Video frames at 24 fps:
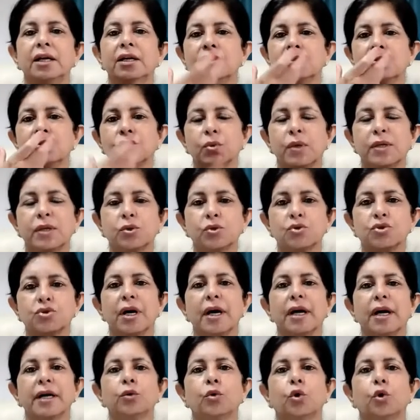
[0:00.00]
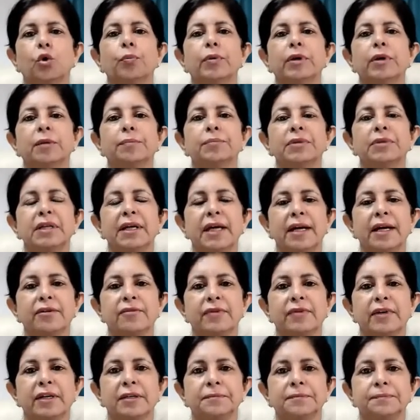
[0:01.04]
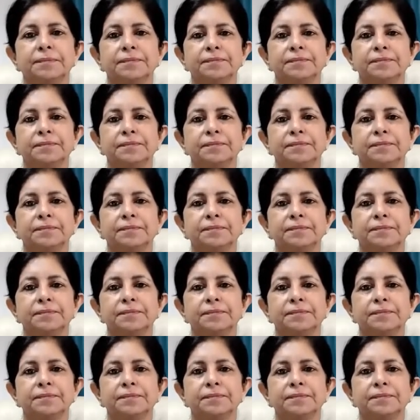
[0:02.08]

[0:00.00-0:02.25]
so as to try and open up the airway.